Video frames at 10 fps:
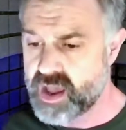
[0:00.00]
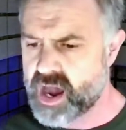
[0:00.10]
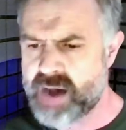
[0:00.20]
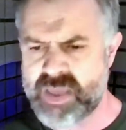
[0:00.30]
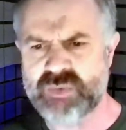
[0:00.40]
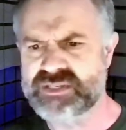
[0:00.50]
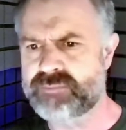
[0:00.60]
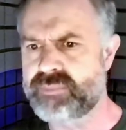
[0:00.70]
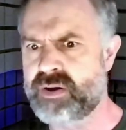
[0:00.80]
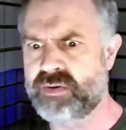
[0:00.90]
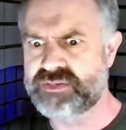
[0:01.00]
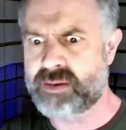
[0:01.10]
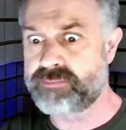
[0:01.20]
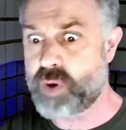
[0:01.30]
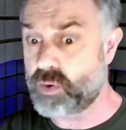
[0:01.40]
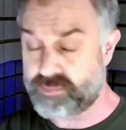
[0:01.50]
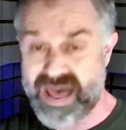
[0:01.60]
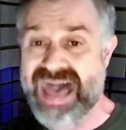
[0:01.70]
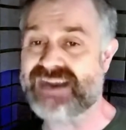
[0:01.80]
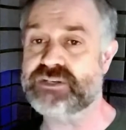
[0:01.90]
um, it was a it was a boat
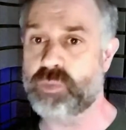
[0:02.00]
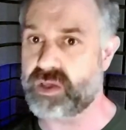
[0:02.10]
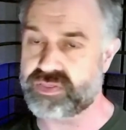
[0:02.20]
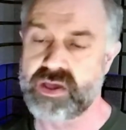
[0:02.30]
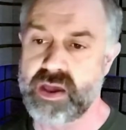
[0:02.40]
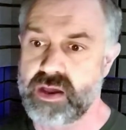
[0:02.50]
packed with